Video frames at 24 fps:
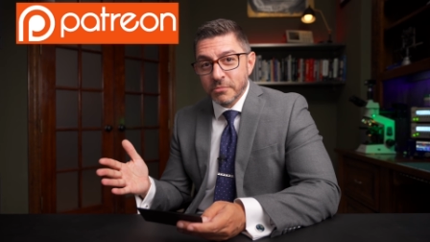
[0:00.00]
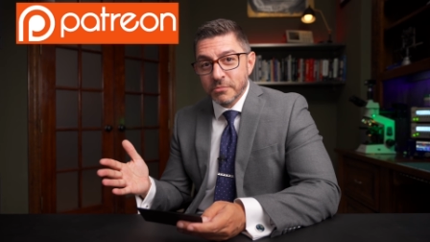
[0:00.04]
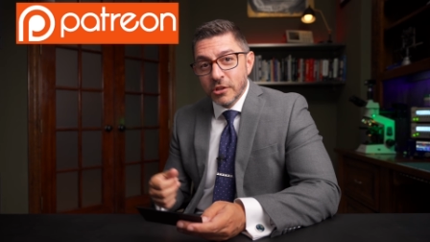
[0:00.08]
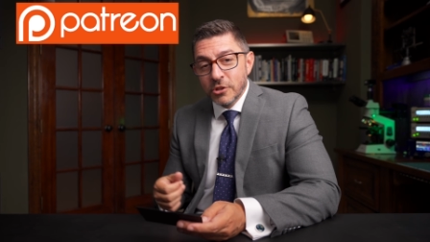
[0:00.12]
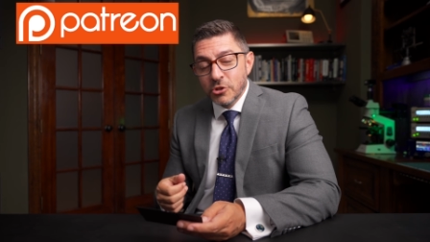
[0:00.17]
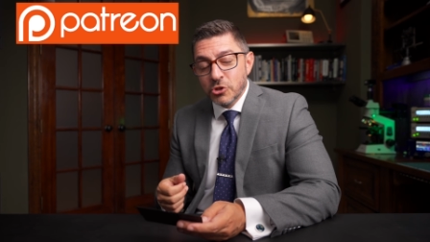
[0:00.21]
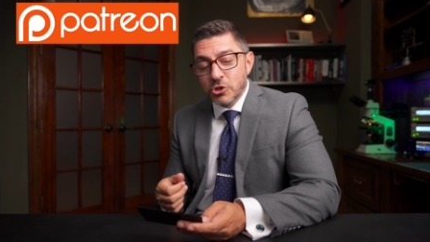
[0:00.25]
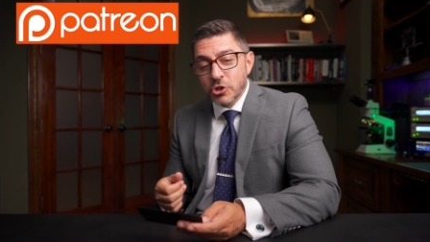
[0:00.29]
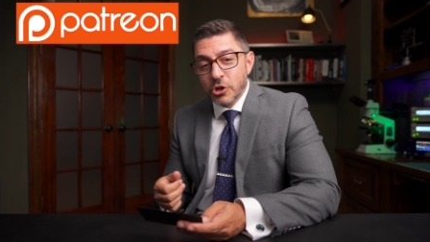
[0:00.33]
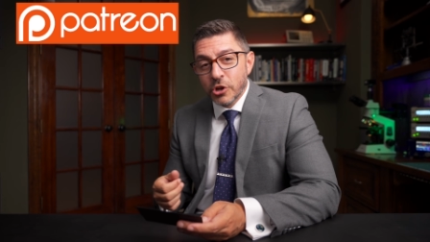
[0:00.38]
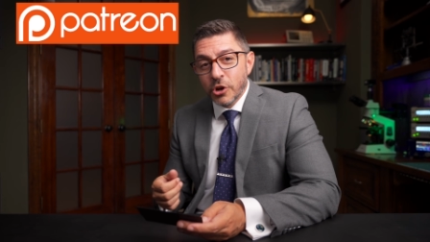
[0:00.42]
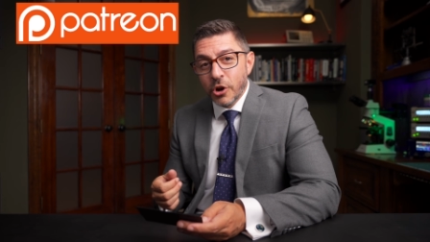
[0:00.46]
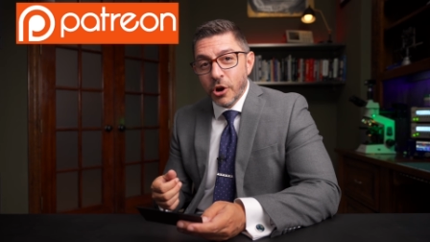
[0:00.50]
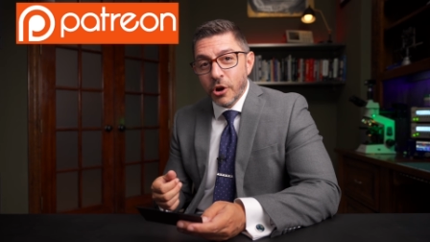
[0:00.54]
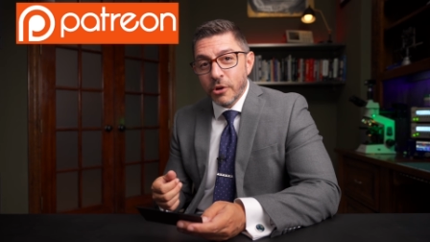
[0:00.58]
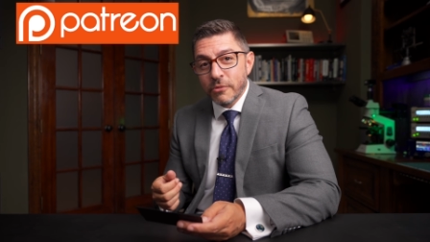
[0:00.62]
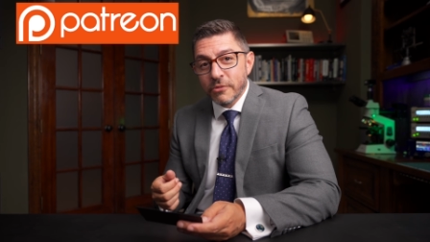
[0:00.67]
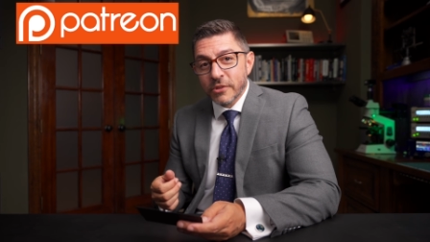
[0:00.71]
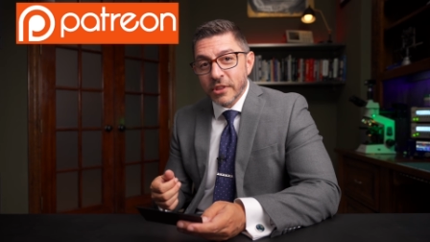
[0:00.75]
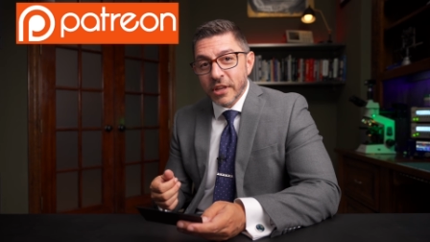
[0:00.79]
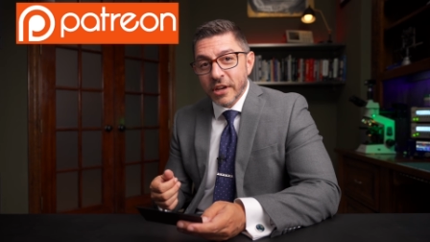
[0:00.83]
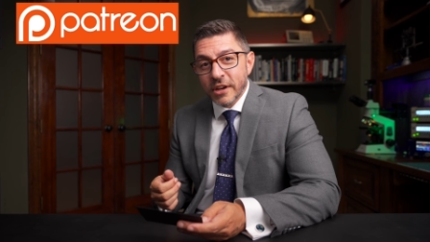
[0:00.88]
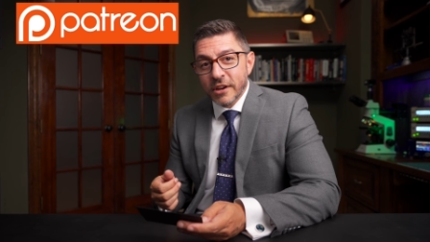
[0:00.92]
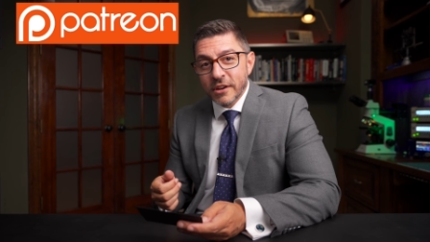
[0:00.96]
You should go
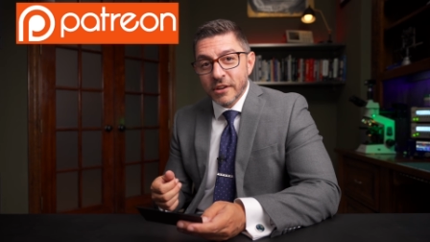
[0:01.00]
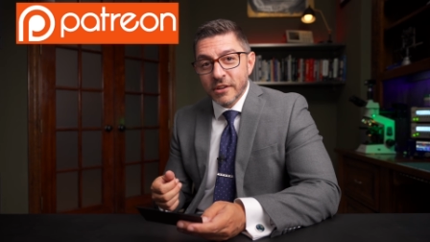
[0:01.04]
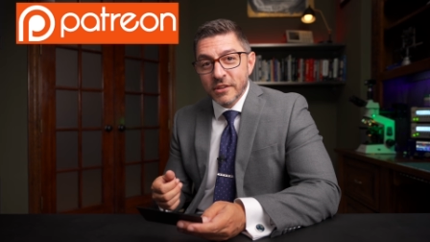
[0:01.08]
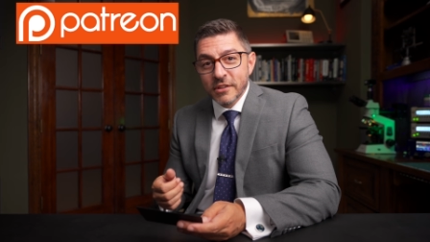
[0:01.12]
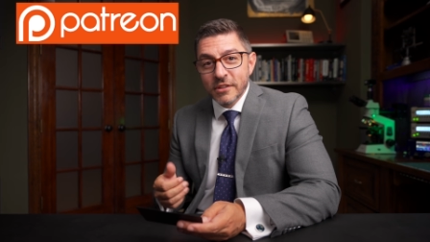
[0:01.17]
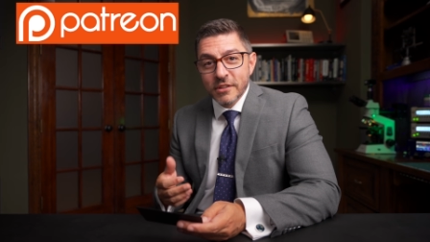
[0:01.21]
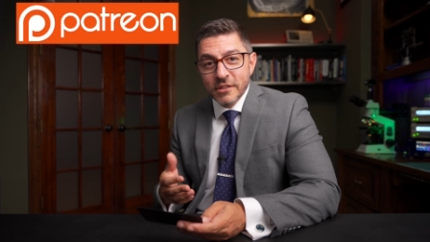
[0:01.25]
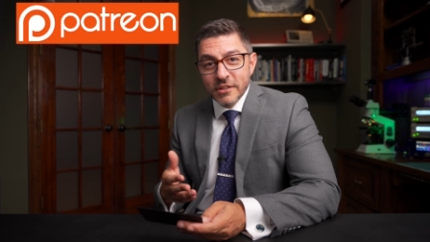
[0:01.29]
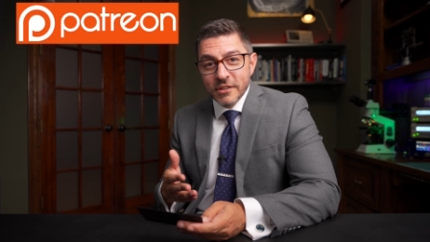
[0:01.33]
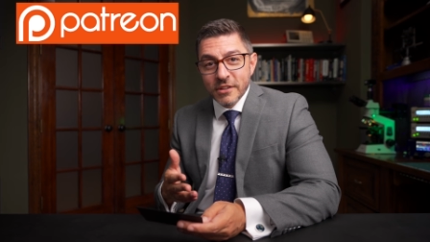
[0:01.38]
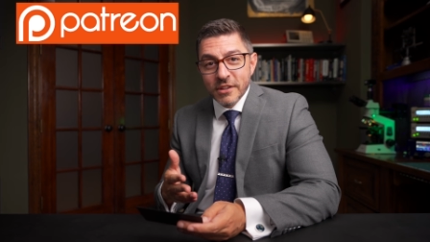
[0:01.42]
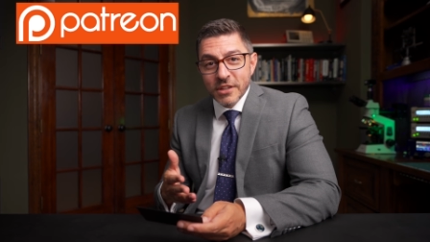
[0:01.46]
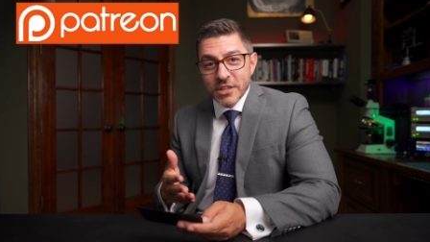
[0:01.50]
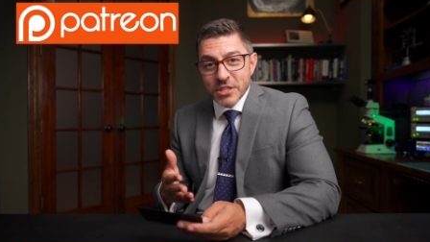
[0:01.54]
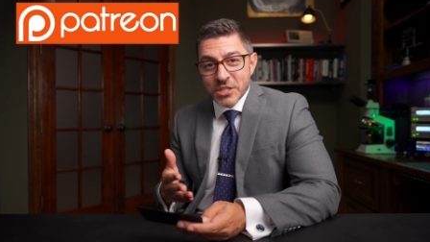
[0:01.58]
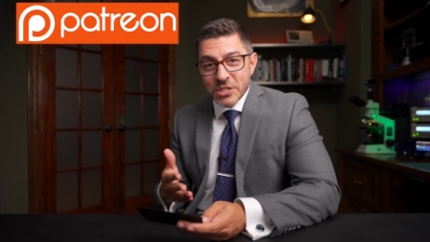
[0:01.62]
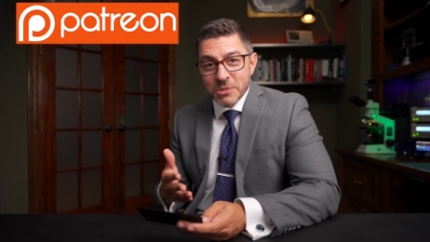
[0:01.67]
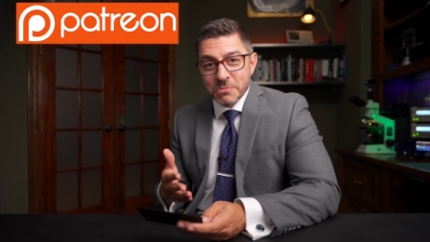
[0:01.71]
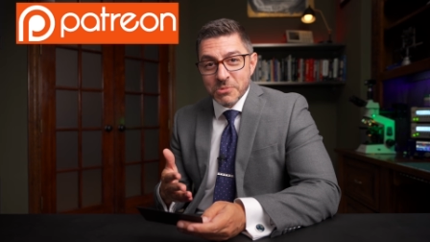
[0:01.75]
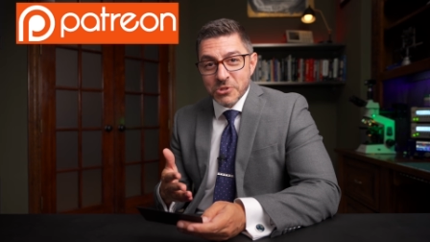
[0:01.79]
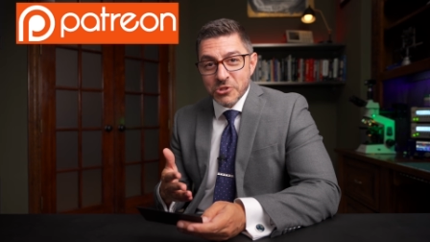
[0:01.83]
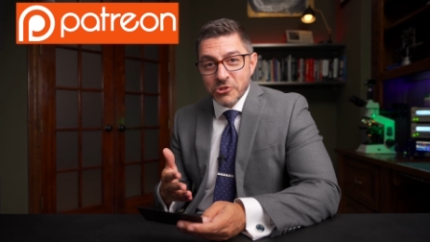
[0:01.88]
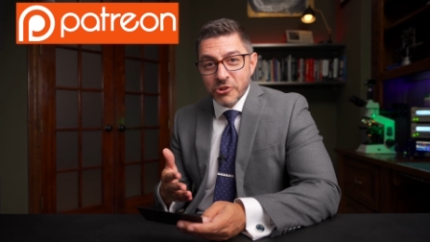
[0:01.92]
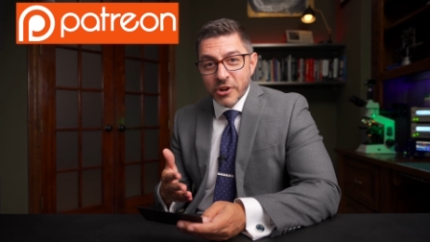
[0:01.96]
over there and
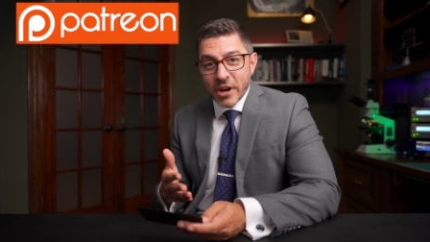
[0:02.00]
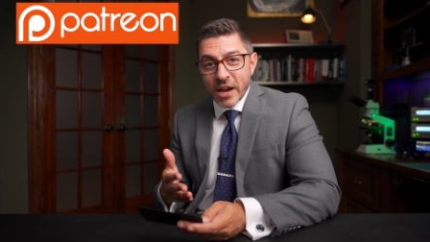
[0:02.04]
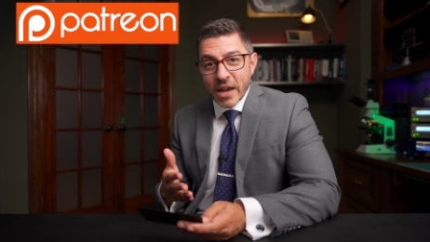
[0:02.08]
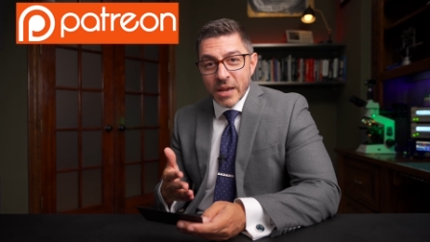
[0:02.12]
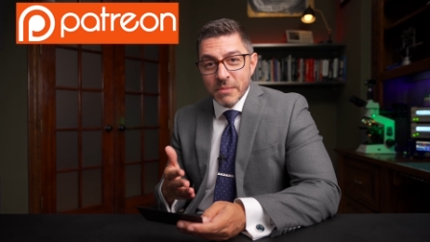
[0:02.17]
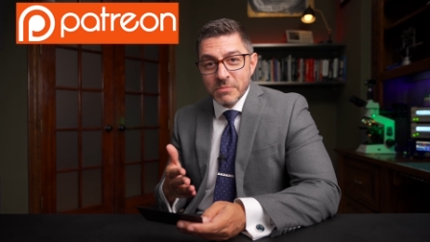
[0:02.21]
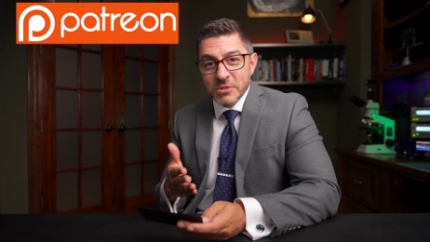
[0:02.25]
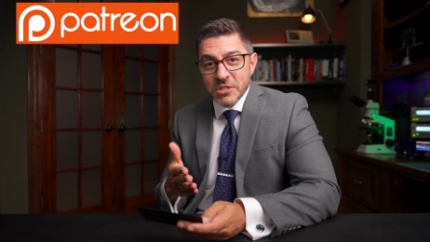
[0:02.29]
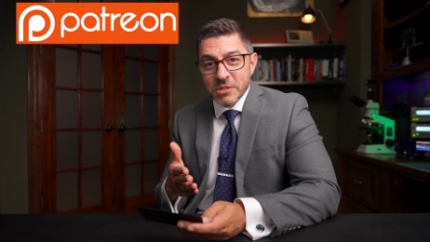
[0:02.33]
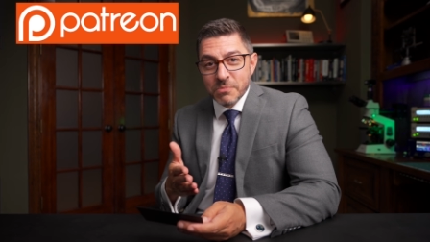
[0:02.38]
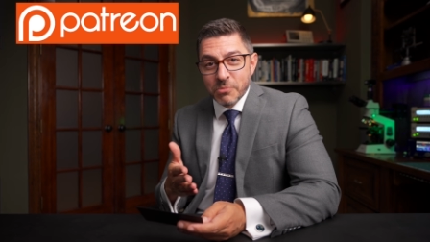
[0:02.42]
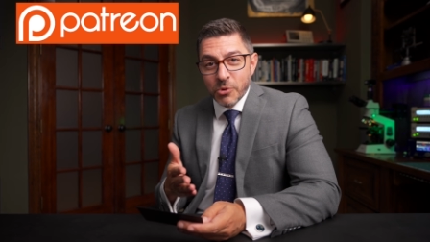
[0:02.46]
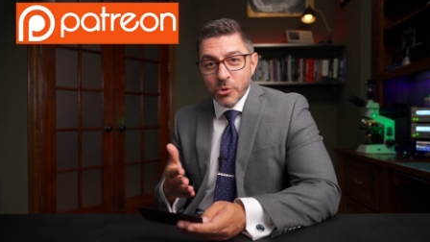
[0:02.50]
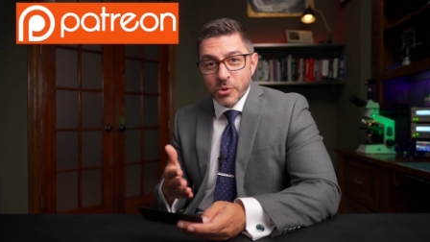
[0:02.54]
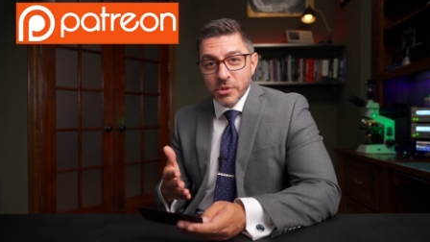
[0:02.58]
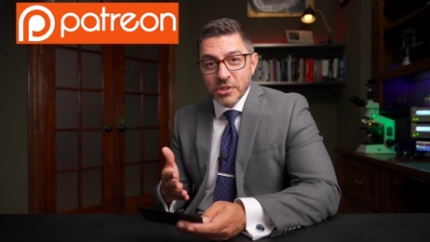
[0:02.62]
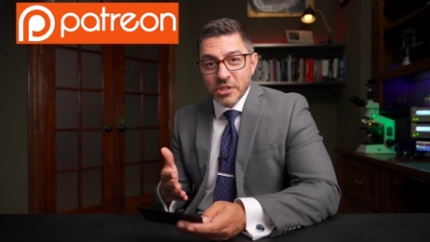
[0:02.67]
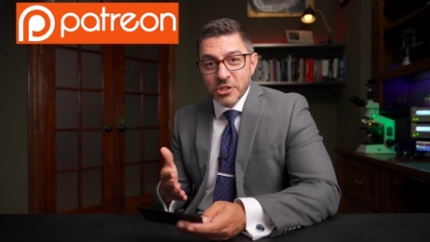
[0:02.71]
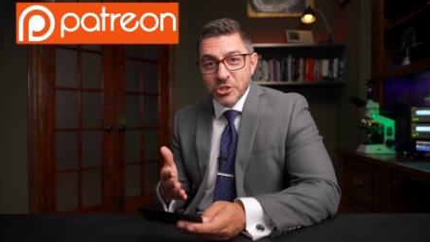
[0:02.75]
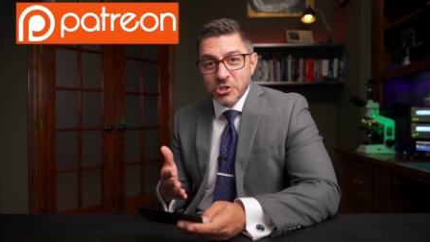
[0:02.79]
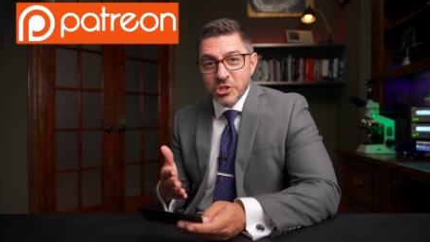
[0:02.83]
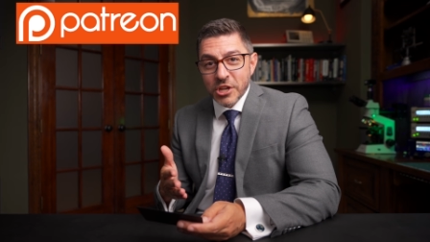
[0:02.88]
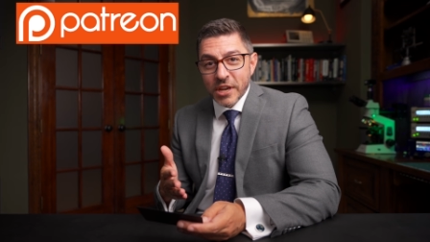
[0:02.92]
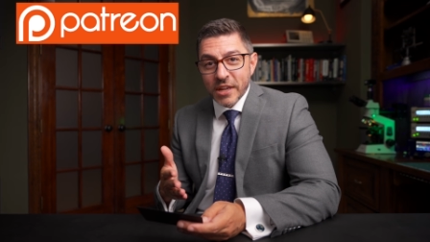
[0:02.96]
subscribe, support
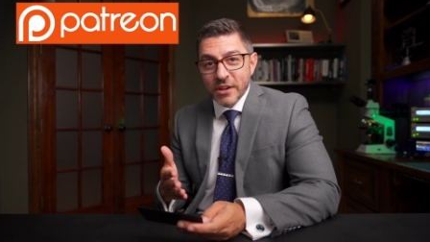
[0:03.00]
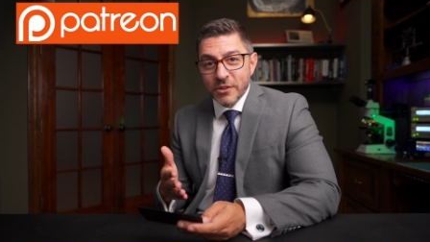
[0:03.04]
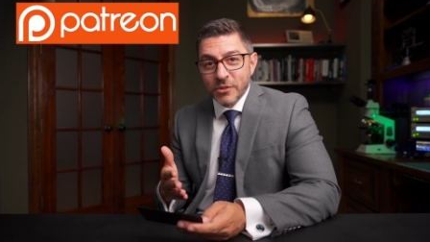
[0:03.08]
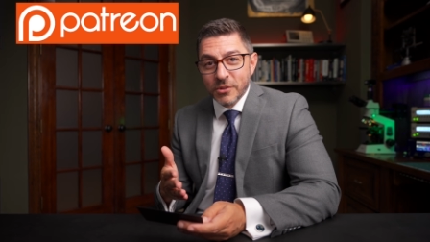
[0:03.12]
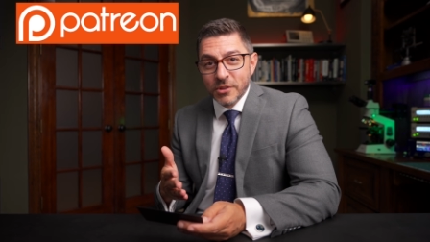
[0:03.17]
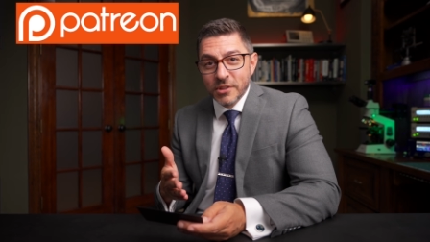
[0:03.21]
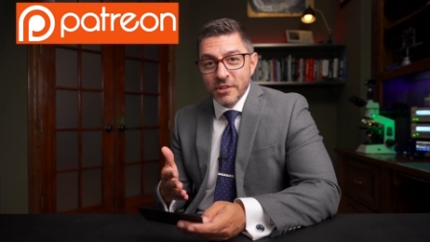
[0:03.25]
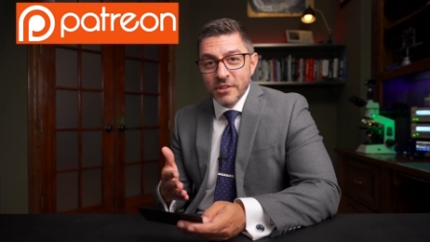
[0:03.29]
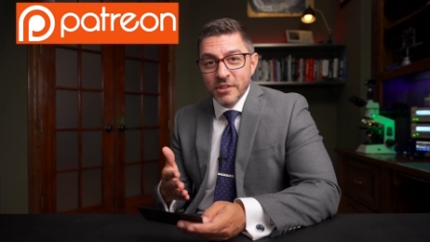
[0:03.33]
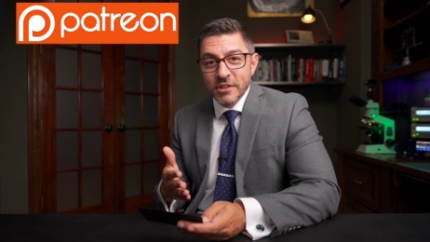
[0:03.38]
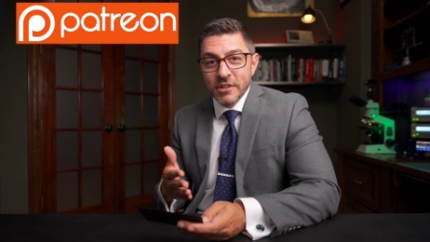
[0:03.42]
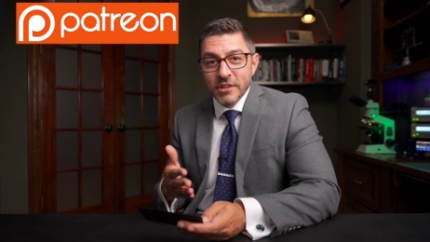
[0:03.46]
the channel,